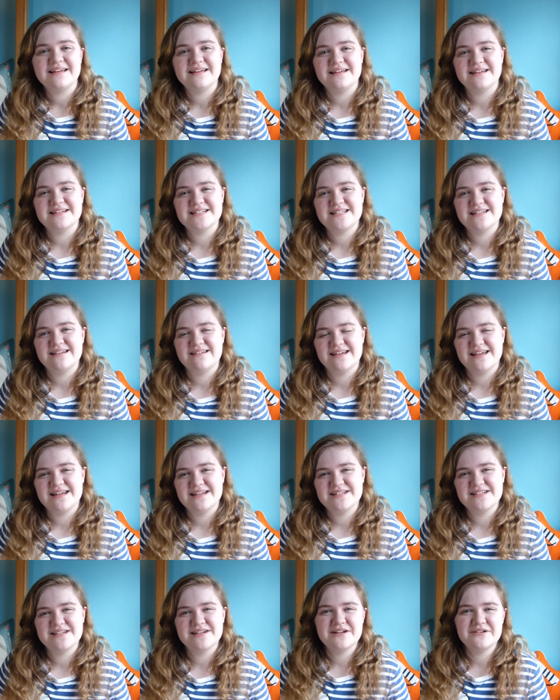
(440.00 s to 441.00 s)
it's like
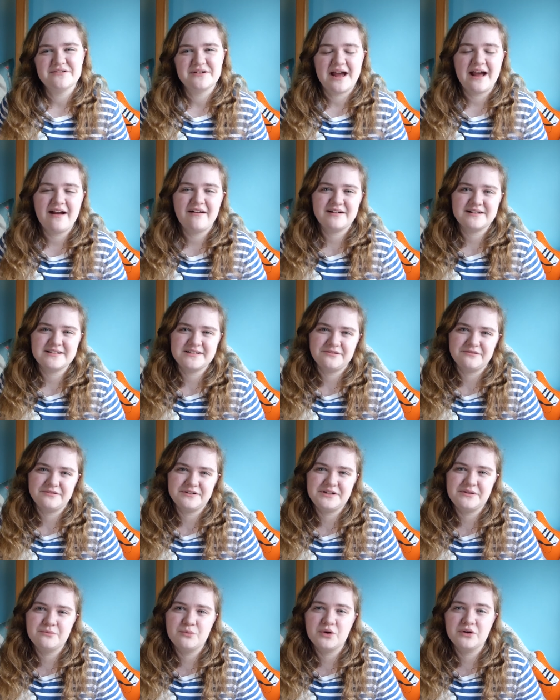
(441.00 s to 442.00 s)
it's a new character
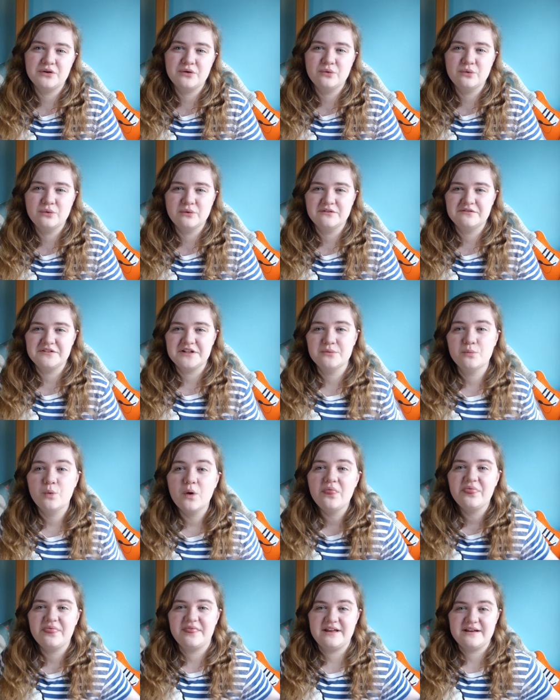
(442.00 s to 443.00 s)
and you want all of you
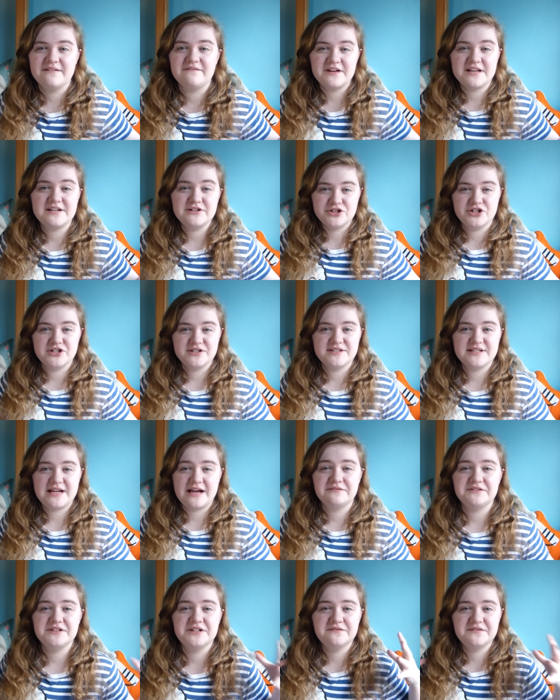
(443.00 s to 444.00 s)
want the Avengers
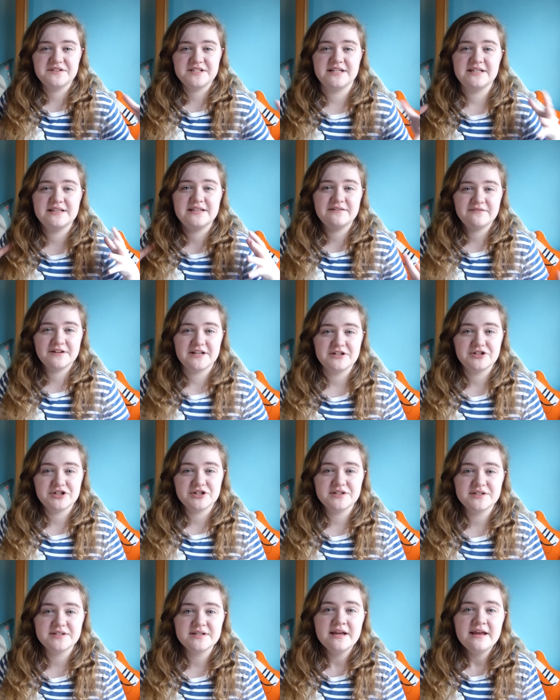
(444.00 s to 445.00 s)
after you've seen the
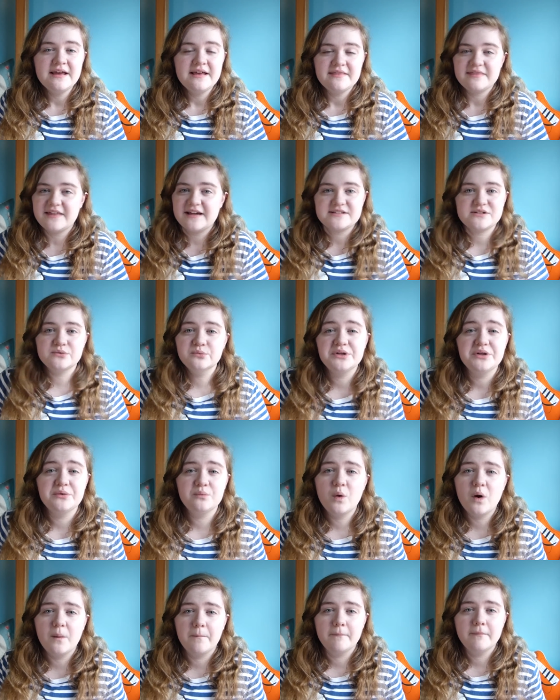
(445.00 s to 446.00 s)
Avengers that's all you
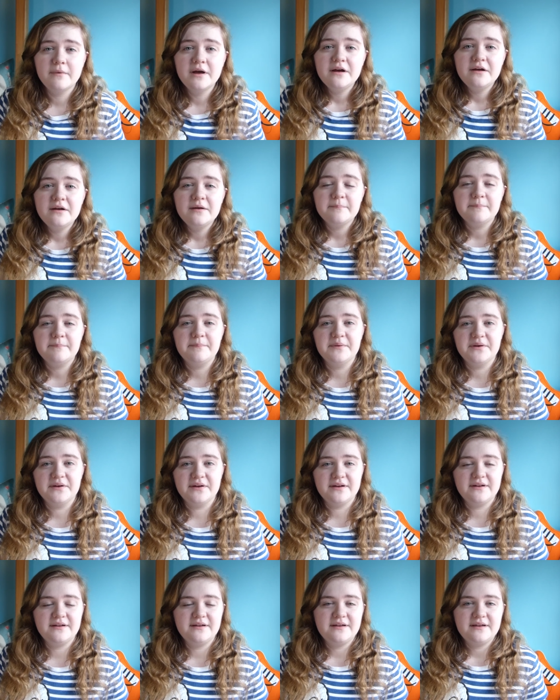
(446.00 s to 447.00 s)
want
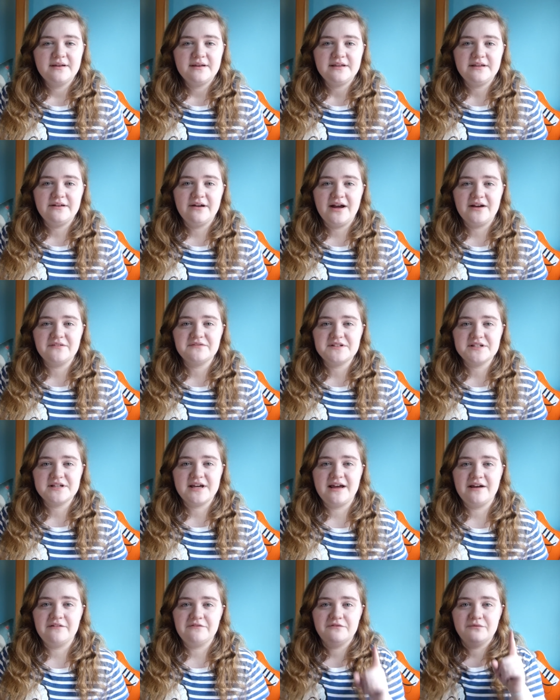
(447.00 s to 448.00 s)
but you have to
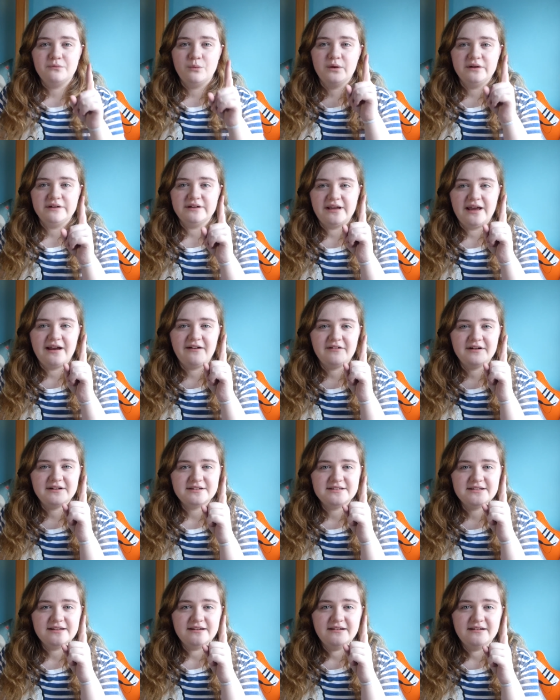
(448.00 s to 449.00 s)
have one
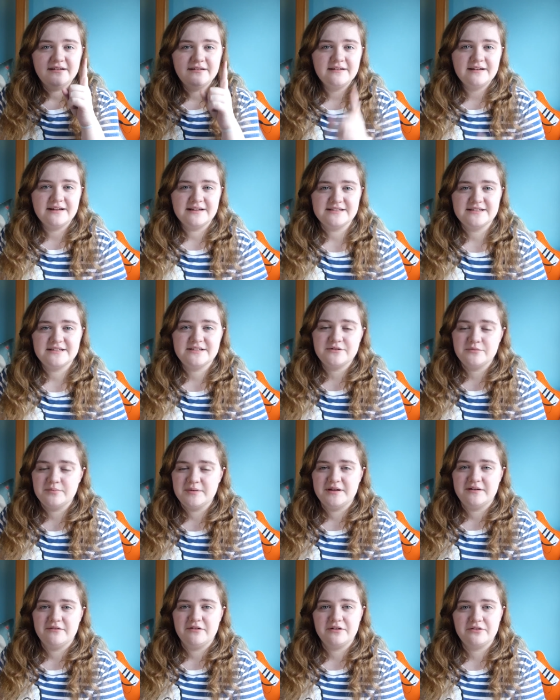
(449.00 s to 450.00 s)
character as a
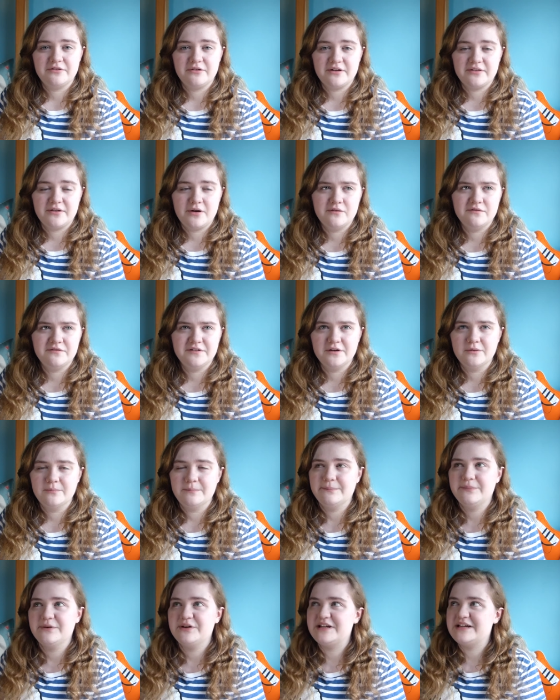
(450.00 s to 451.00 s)
superhero throughout the whole
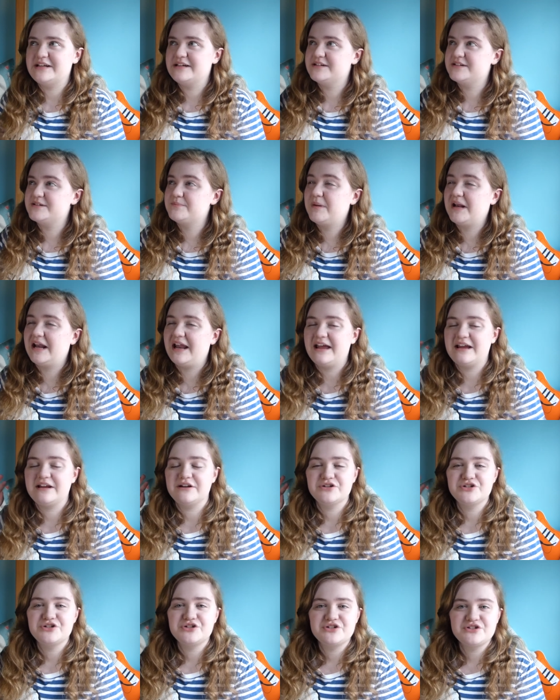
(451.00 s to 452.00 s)
film but it is
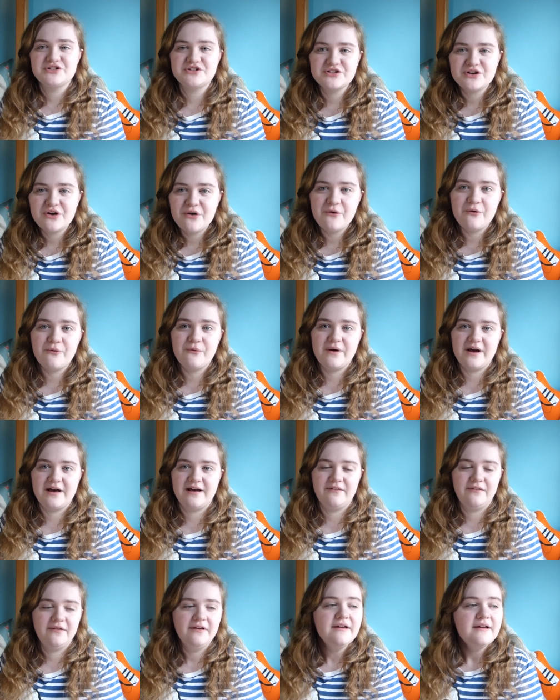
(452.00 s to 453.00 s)
played so
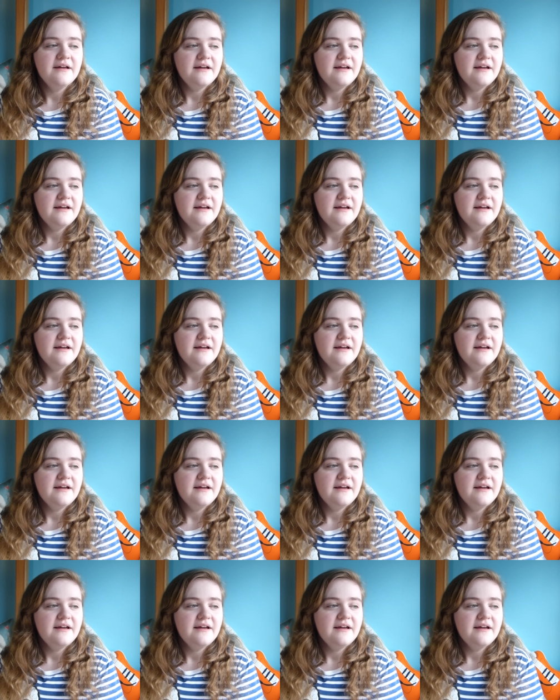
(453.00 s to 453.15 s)
well